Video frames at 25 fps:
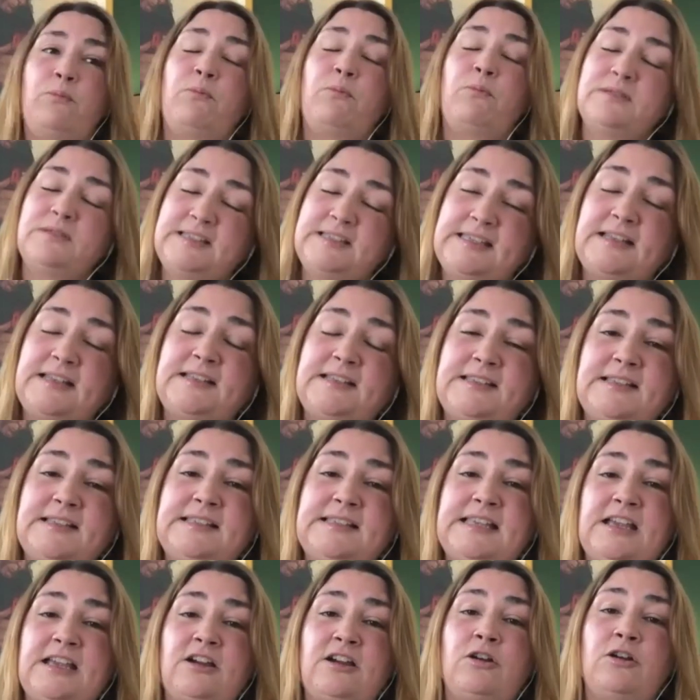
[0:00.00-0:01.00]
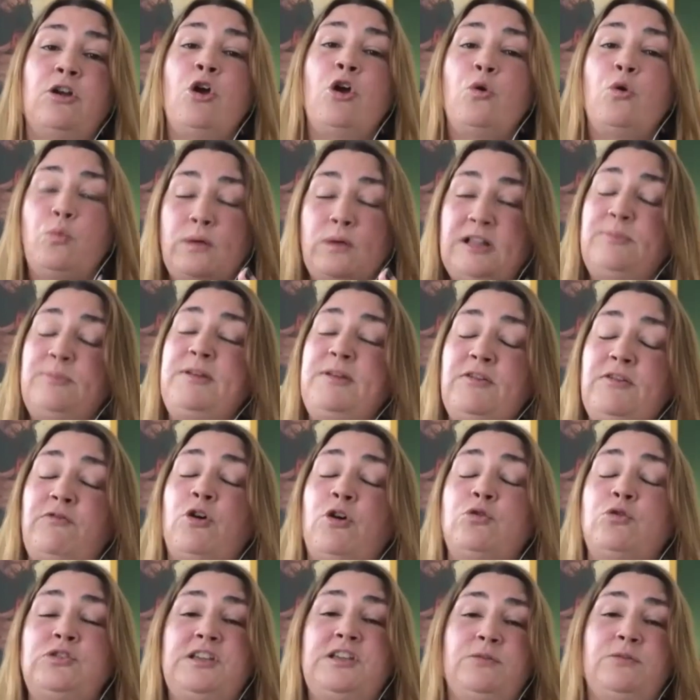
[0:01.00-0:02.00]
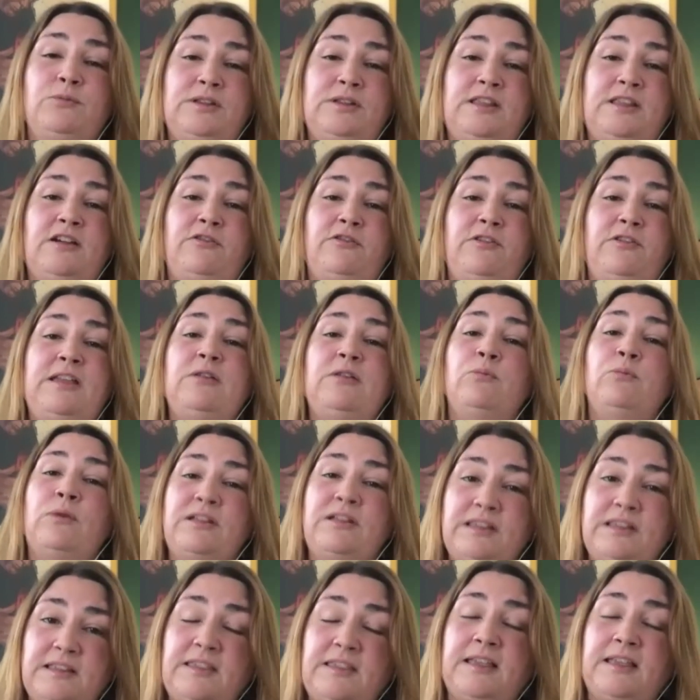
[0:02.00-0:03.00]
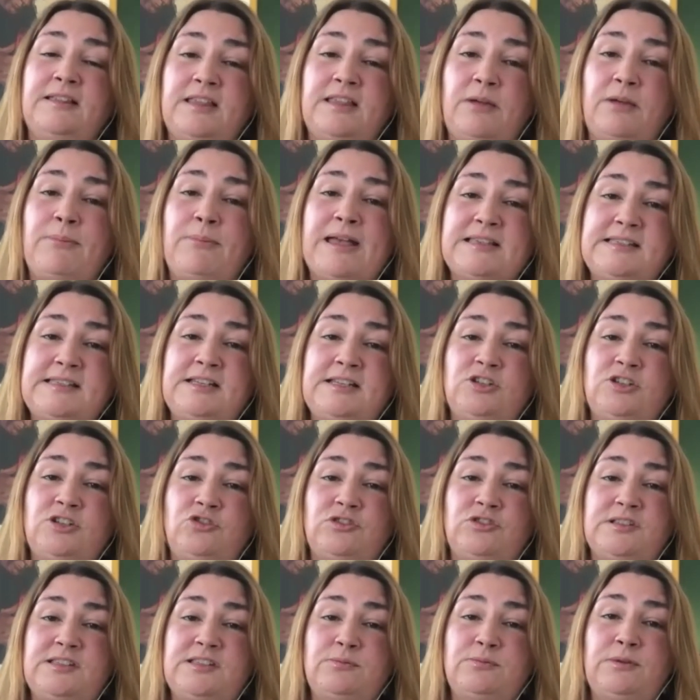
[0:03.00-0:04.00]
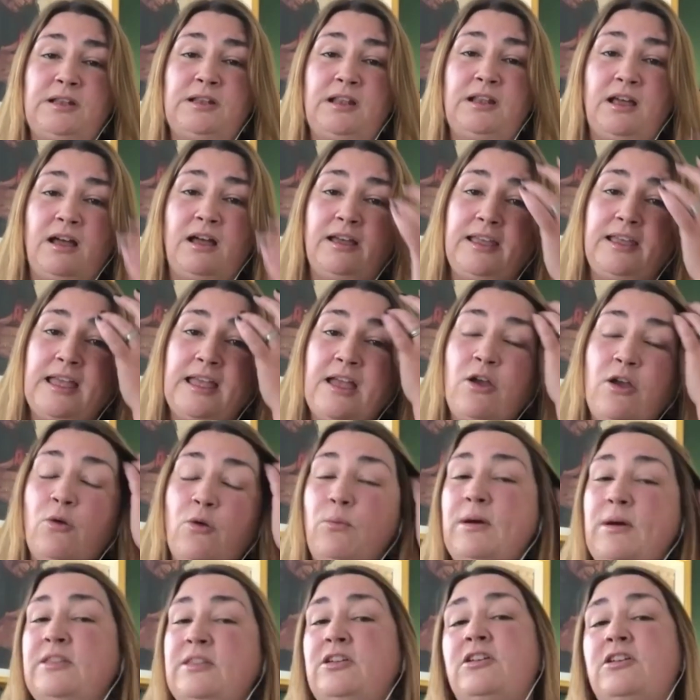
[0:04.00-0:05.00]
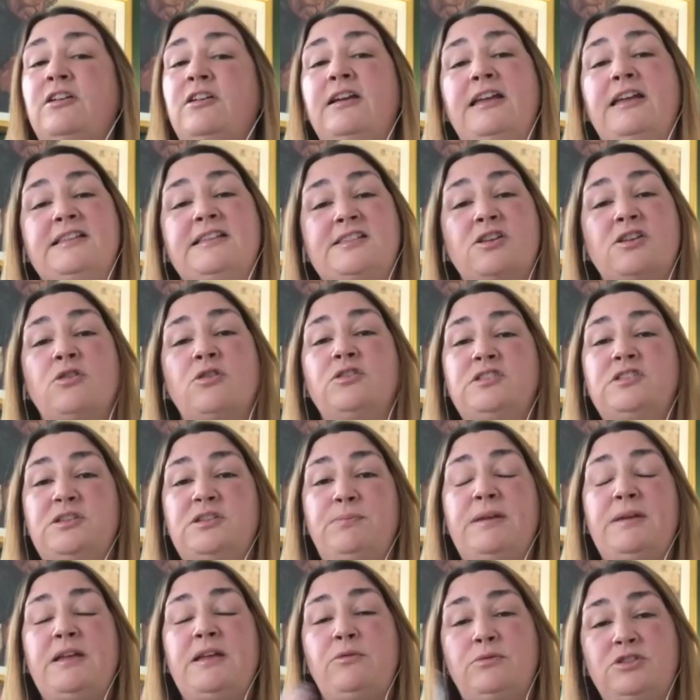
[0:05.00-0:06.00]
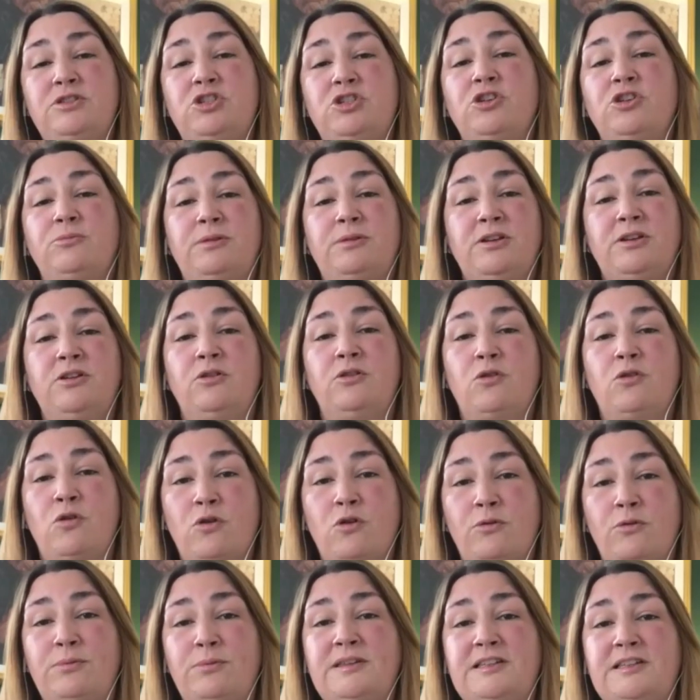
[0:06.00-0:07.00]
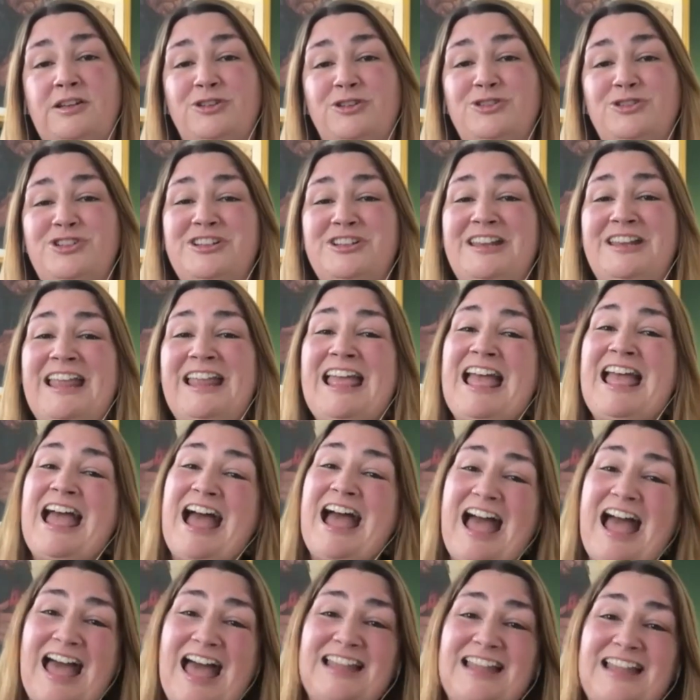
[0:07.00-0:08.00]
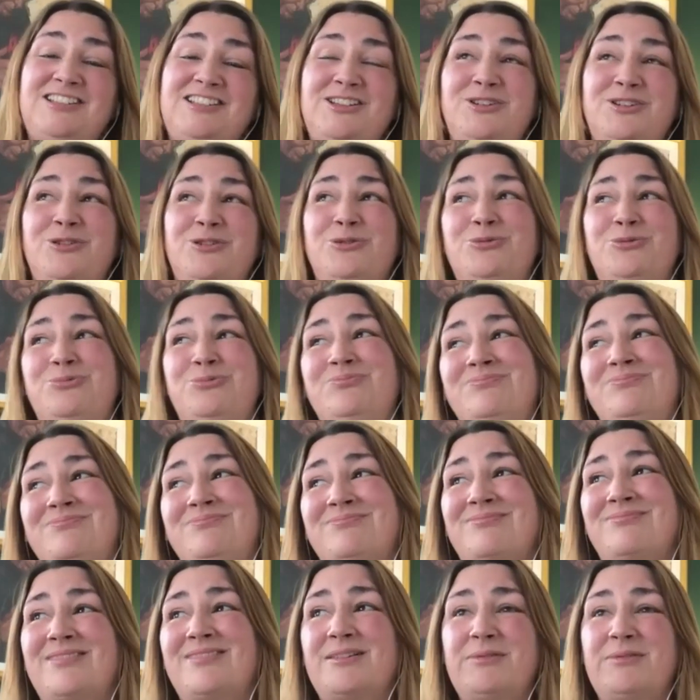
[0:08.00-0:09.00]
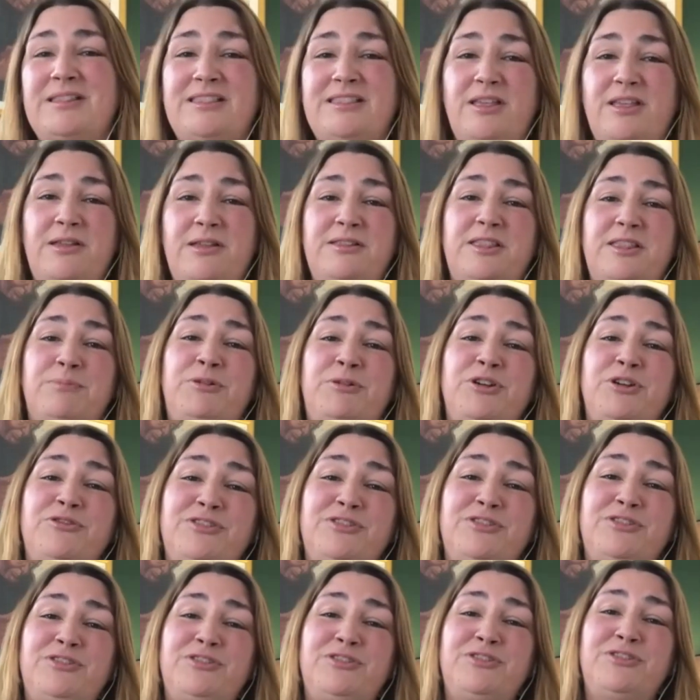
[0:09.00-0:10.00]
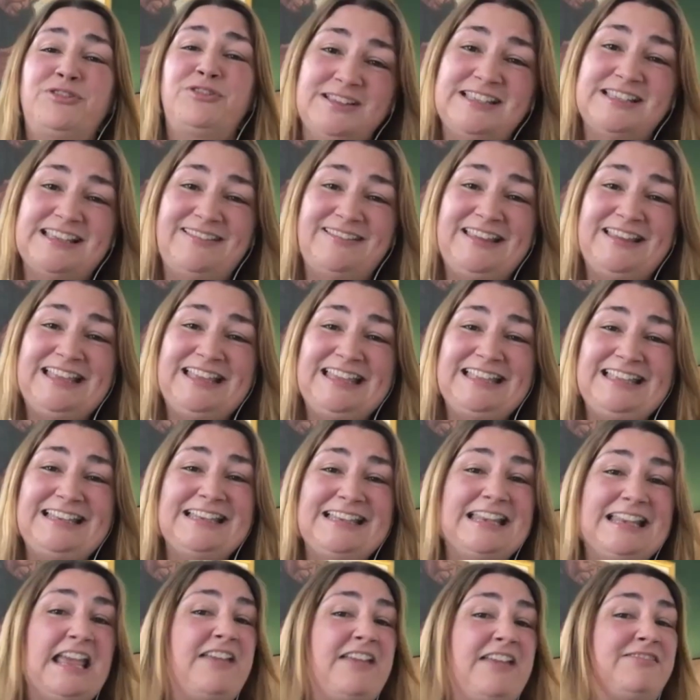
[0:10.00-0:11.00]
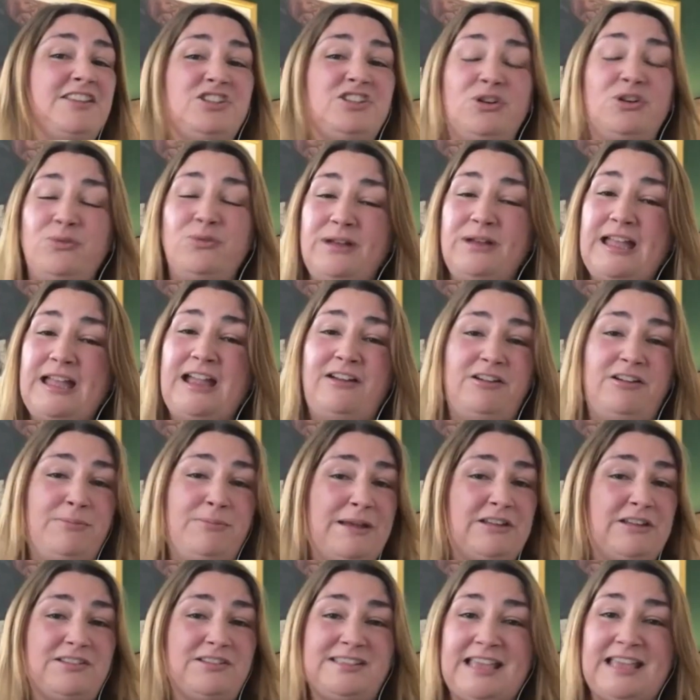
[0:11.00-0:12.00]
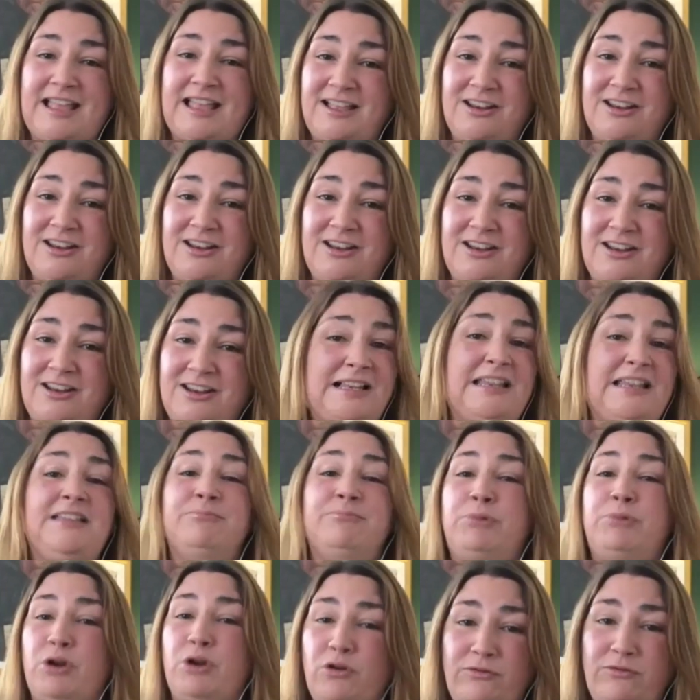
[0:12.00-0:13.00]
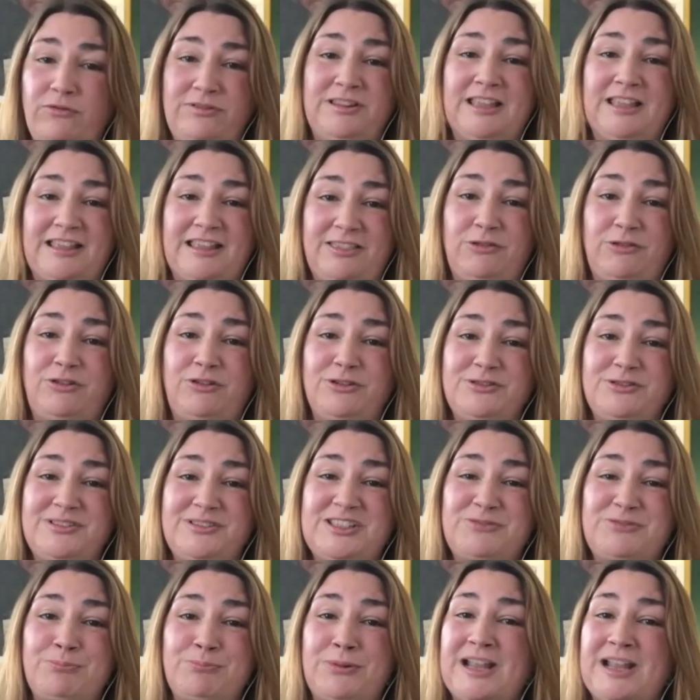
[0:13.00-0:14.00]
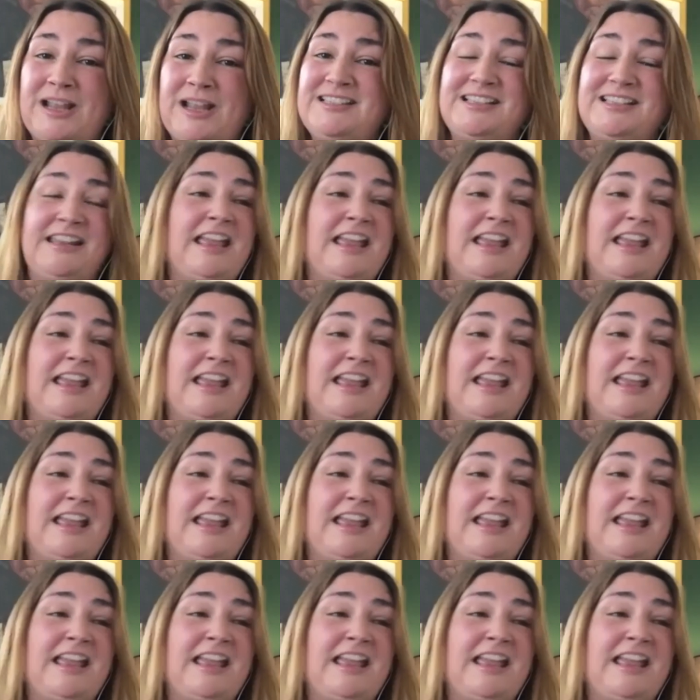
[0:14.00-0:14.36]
citizens here will be voting with their feet and where they think their best interests will lie, whether it's going to be with Dublin or with London. And, you know, the proof of the pudding's in the eating. They don't care about us economically, proven that through Brexit.